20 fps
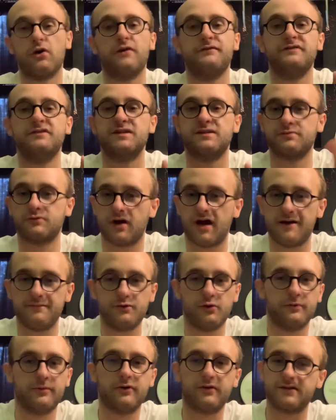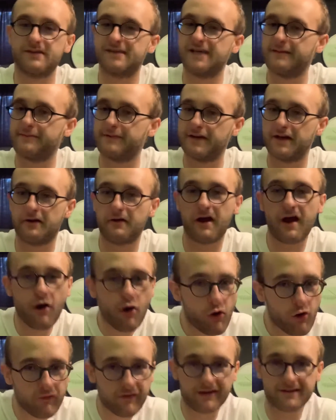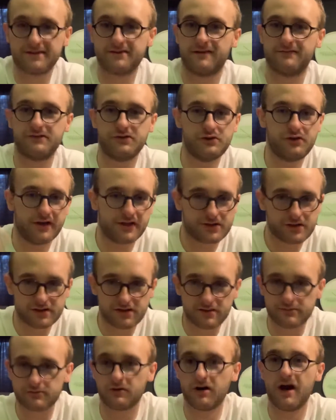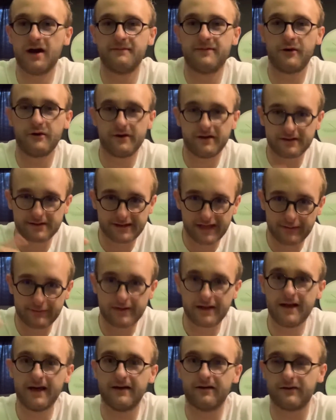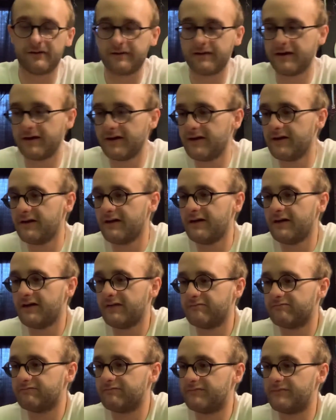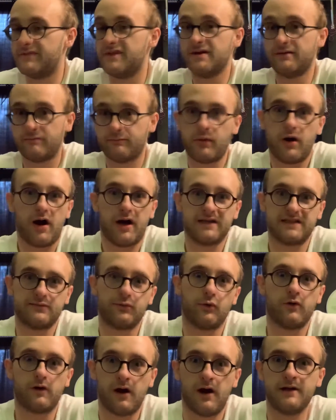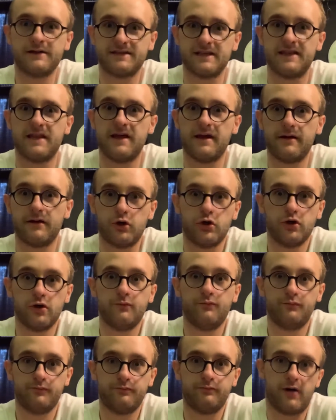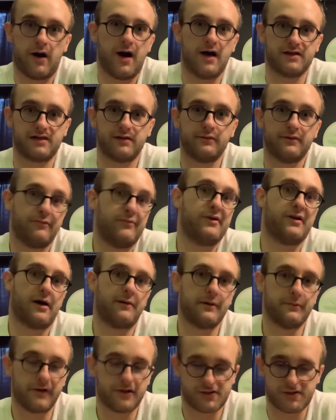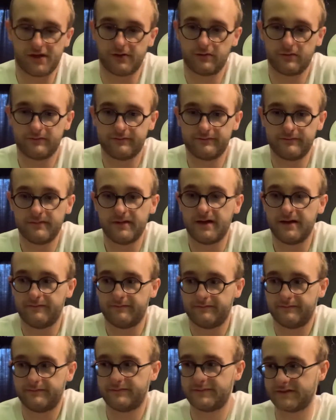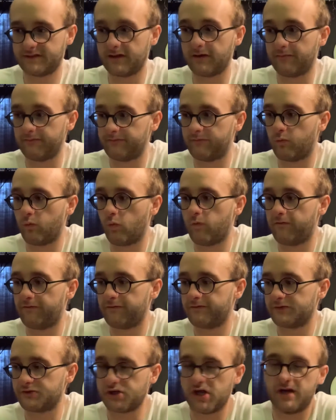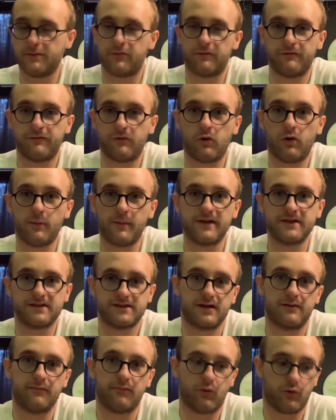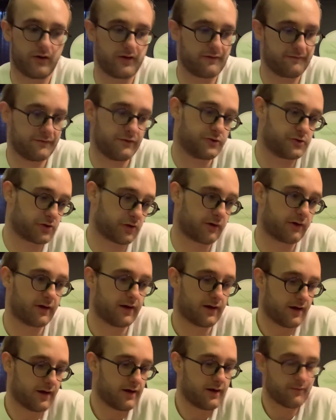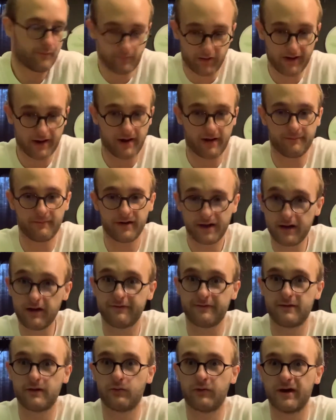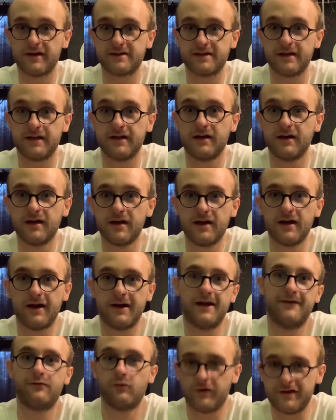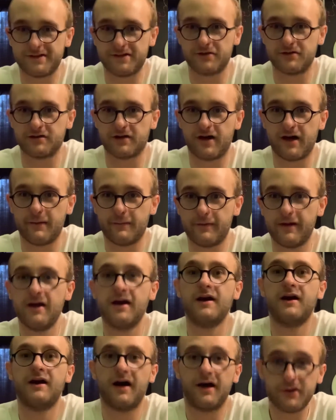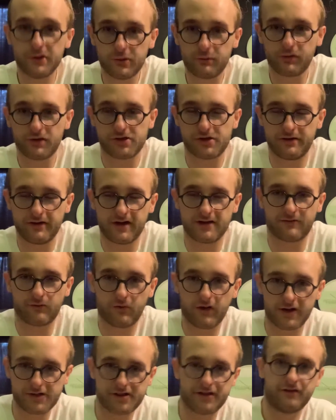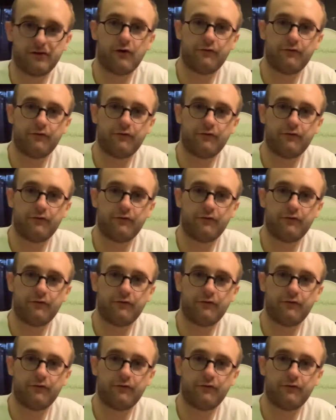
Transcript: If you subscribe, you'll be able to stay up to date on all that stuff. So you guys should subscribe. That way you can stay up to date on the possible content that could possibly be coming to my channel in some shape or form at some point in the future. But enough of the ranting, enough of wasting your time. I do appreciate you guys for watching.